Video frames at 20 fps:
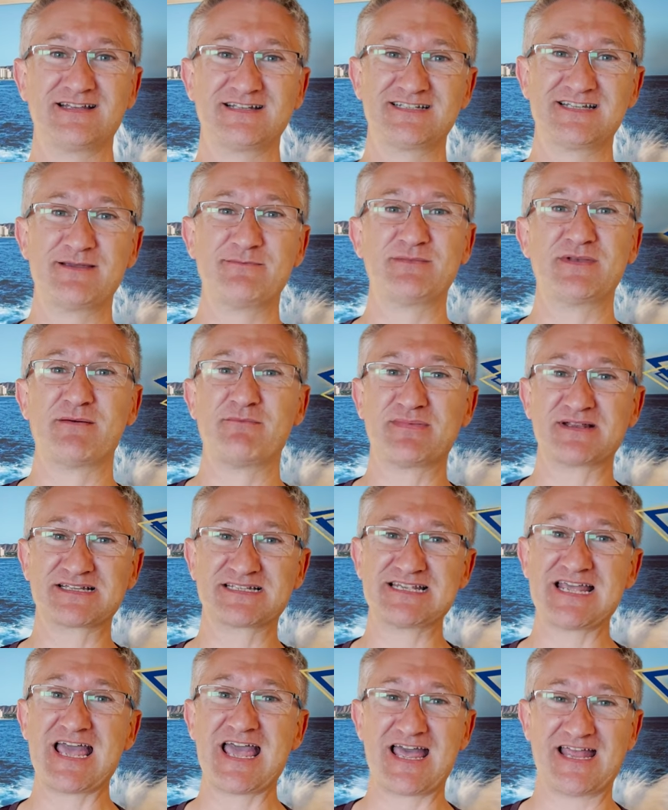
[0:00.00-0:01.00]
Tip number
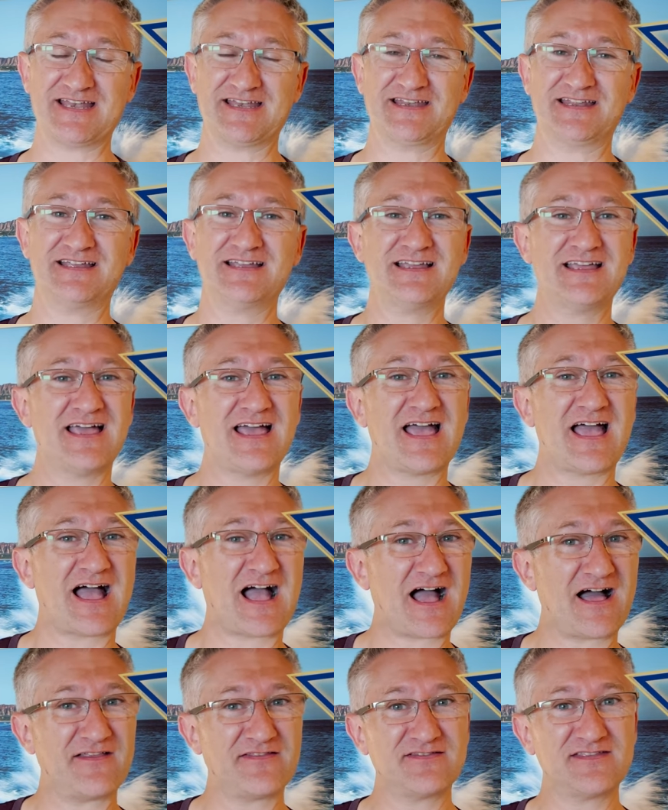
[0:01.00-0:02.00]
10,
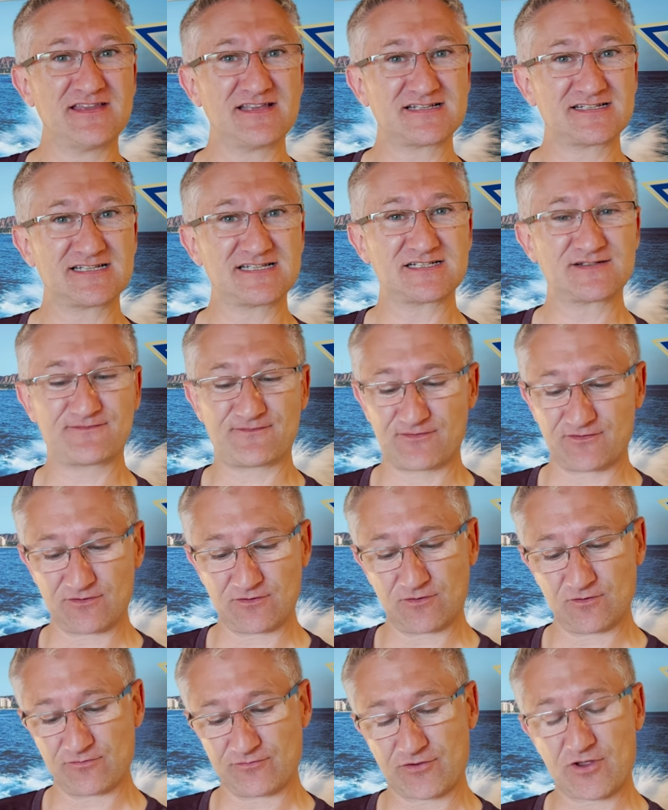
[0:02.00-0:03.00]
and this is
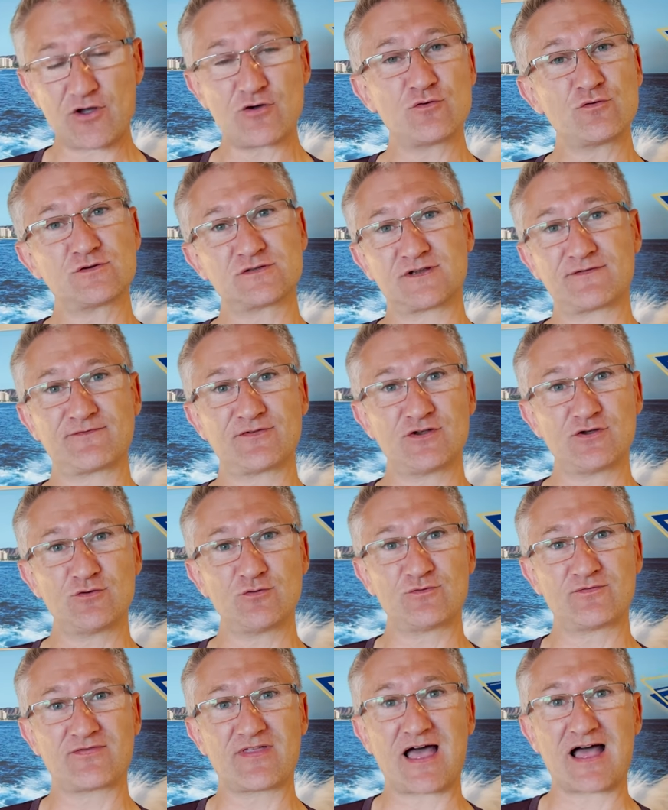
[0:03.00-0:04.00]
for those of you
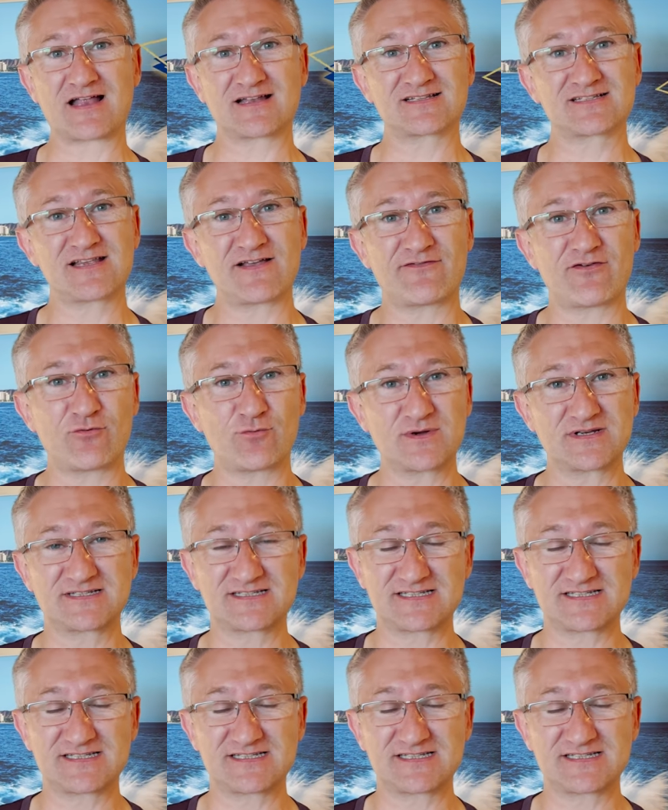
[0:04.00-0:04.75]
that suffer with